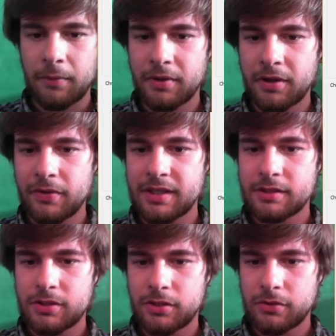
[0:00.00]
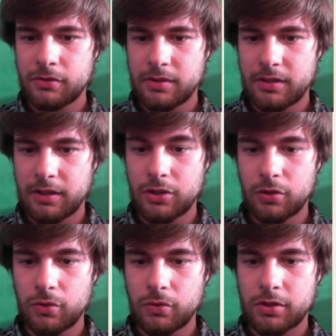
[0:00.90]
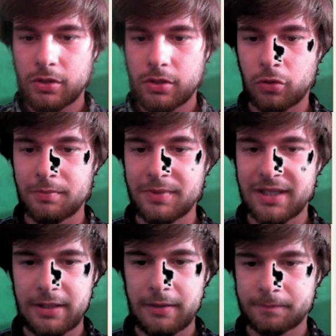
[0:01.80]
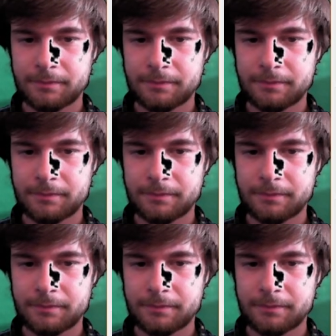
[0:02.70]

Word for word: and we're going to use chroma key.